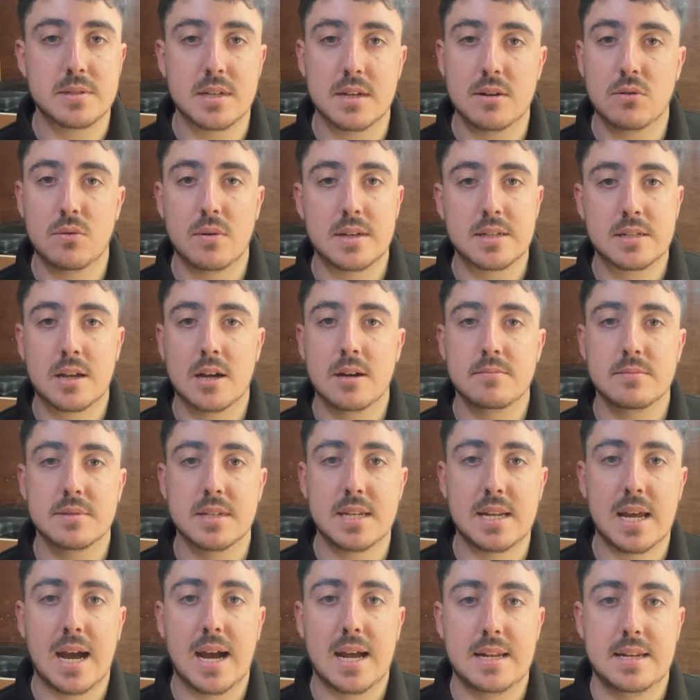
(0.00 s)
It always comes in
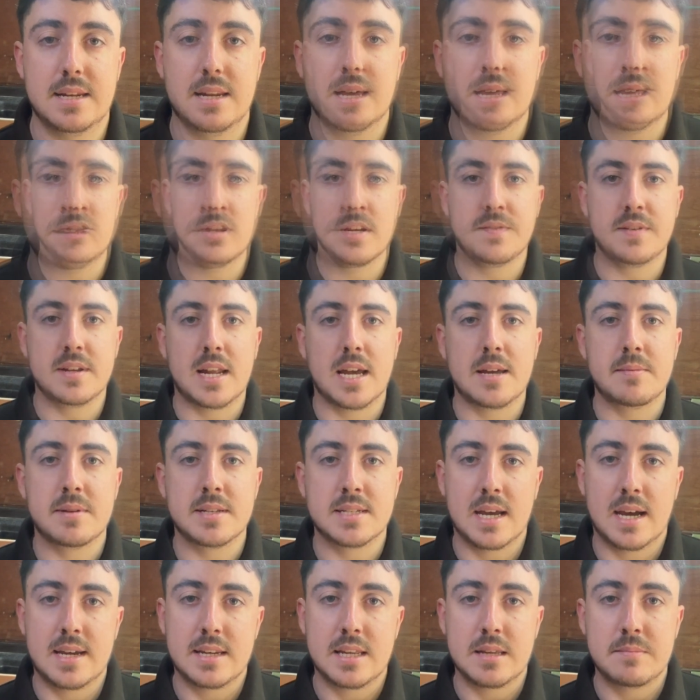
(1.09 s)
handy. So if your name is
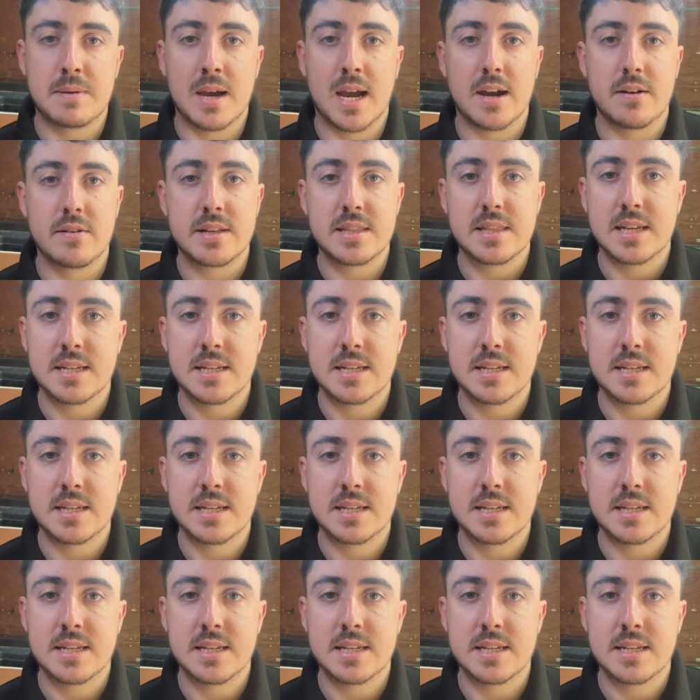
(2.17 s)
Andy Perrin,